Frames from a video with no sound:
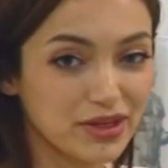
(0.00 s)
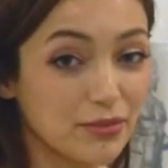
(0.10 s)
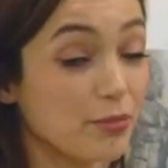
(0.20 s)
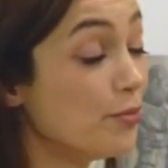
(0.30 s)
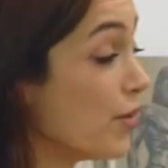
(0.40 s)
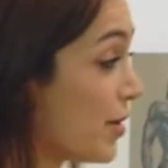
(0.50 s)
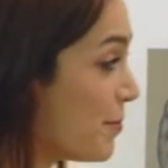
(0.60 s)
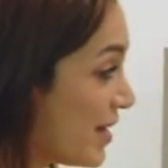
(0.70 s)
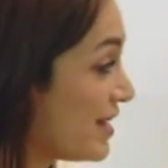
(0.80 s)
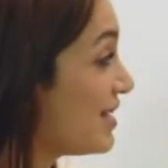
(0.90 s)

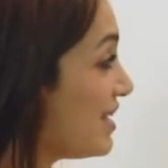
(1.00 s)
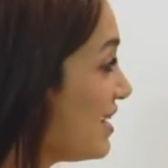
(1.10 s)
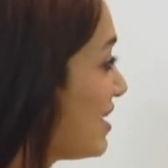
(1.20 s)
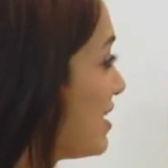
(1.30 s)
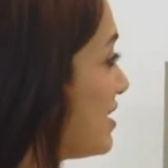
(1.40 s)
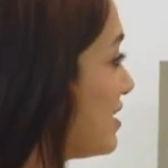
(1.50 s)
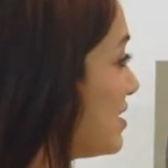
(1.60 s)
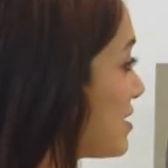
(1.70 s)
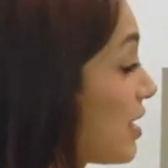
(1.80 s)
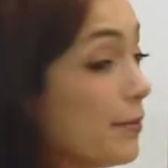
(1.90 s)
Mainly it
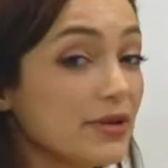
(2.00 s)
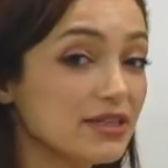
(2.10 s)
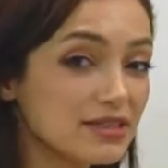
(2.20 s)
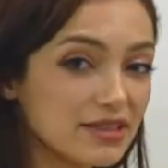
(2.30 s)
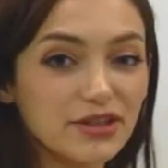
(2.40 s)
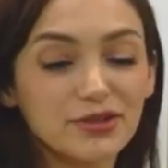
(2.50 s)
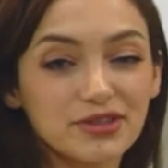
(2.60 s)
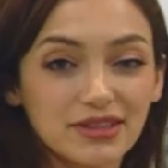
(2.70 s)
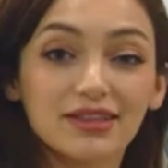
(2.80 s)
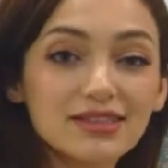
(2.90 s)
is companies that are
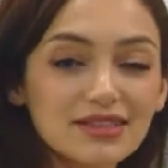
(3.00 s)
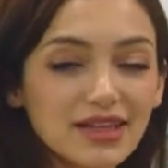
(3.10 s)
using this,